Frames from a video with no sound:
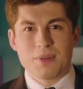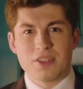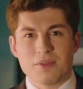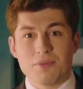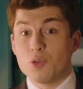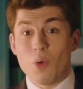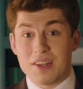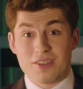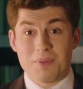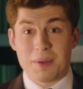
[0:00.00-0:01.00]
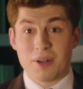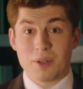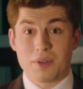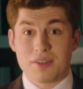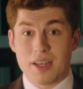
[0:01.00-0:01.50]
to be some new ways to make money
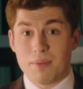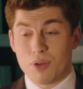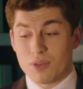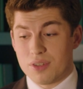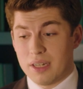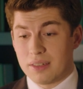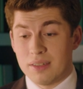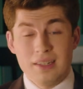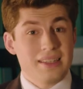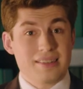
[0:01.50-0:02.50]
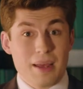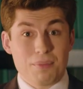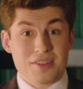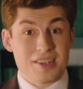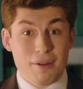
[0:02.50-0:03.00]
with the sandbox, and this
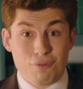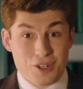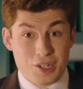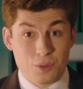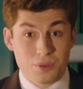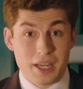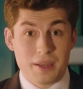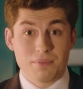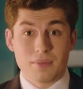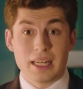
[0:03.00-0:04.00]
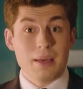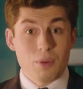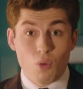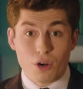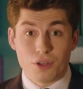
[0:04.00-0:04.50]
happens every single day. And let
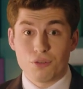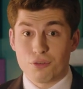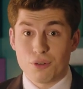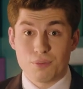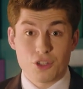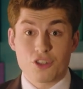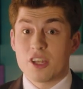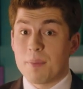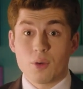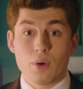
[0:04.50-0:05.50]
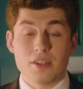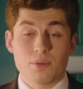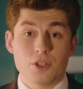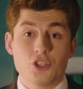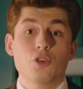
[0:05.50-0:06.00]
me walk you through just some of the ways
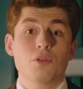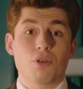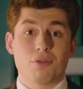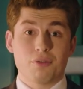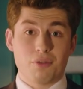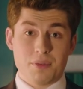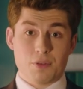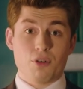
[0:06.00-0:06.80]
in which you can profit from this